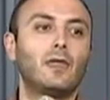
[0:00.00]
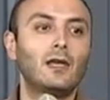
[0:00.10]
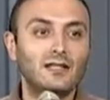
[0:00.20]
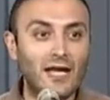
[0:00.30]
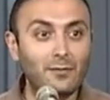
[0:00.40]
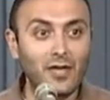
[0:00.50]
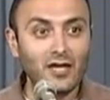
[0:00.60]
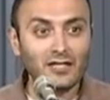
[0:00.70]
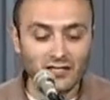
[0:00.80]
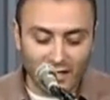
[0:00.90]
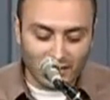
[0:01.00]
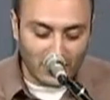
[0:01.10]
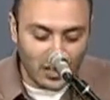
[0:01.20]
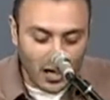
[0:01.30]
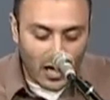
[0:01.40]
Same thing. He says,
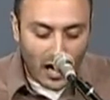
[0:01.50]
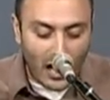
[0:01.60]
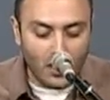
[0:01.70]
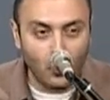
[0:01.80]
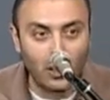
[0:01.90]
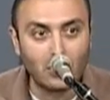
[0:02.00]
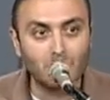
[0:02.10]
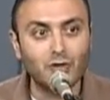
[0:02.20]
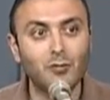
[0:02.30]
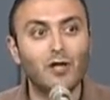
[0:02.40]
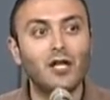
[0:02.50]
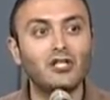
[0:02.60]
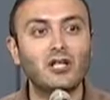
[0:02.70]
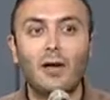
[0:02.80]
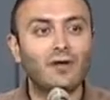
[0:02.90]
listen, I welcome
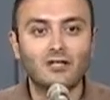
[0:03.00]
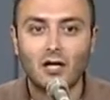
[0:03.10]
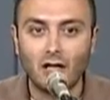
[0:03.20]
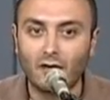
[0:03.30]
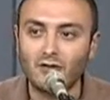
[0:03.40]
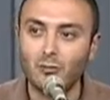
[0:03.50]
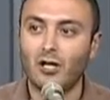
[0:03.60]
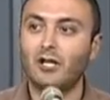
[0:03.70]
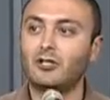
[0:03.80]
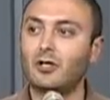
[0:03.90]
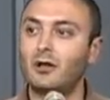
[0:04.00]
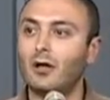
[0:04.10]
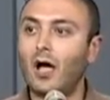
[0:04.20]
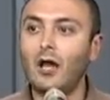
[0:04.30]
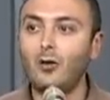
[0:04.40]
tribulation, not because I love tribulation.
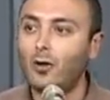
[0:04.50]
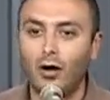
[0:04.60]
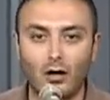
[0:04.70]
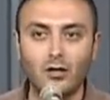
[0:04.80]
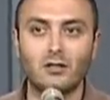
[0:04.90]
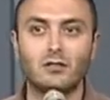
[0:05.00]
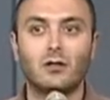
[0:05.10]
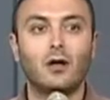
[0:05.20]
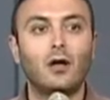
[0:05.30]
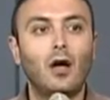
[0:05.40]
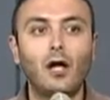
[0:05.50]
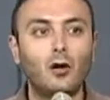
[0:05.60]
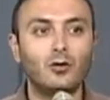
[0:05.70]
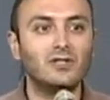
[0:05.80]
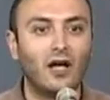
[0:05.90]
I know it hurts. I
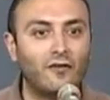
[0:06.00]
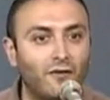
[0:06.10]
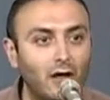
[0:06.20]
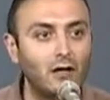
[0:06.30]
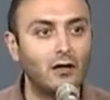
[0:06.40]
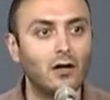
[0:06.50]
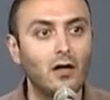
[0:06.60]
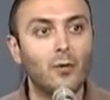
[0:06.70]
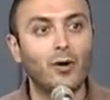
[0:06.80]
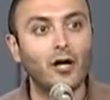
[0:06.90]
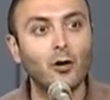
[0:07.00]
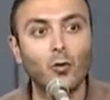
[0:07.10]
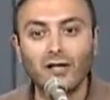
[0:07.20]
know it's not fun, but I know what